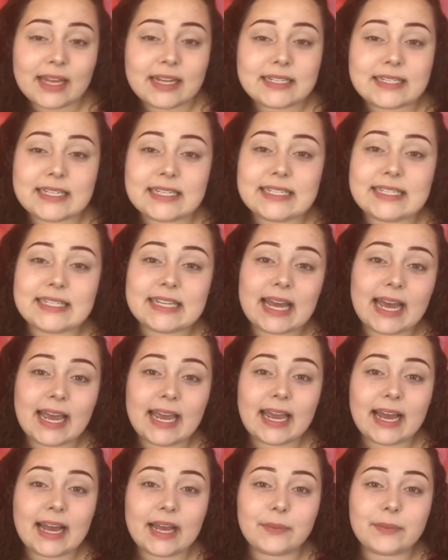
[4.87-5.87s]

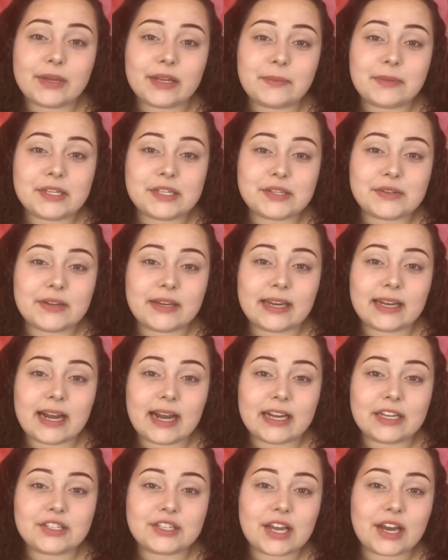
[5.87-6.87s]
Today I'm going to be doing an
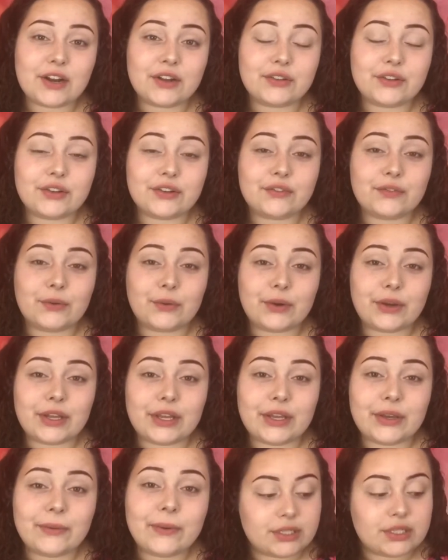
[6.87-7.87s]
eyeshadow look for
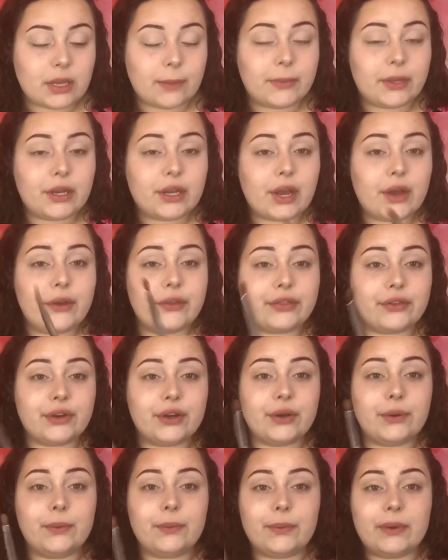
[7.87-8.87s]
you. So I'm going to go
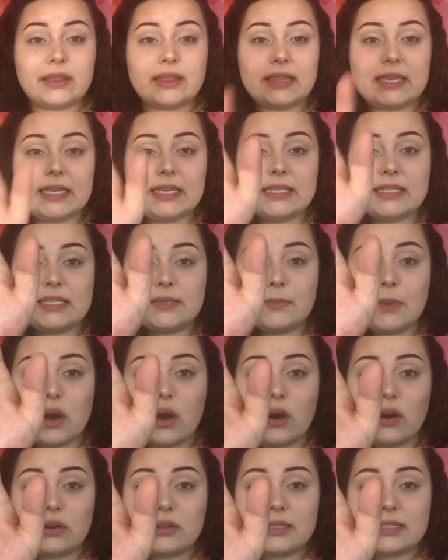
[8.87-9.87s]
through with the
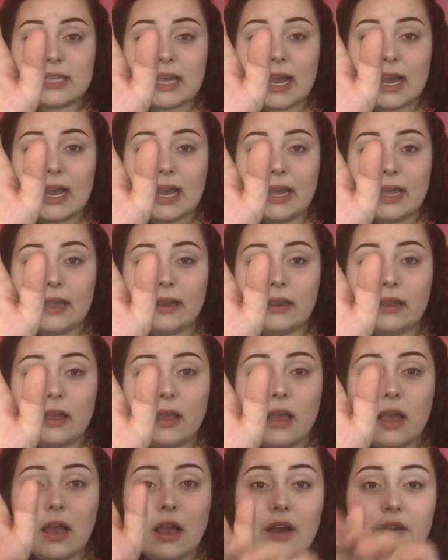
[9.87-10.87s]
small side
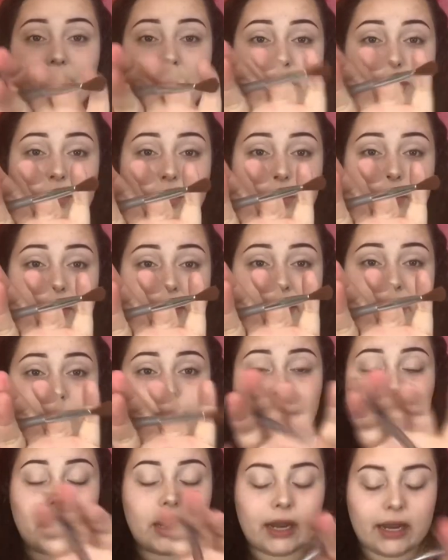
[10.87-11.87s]
of the dual-ended
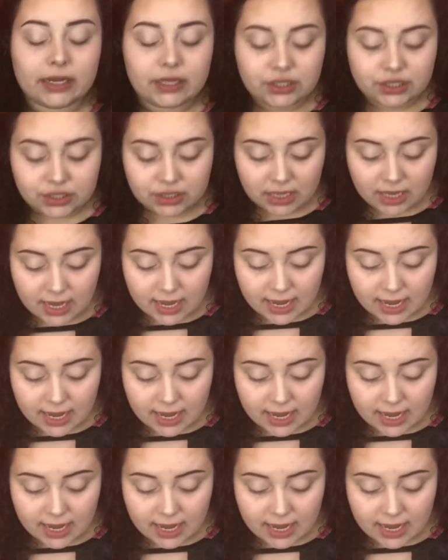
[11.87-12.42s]
brush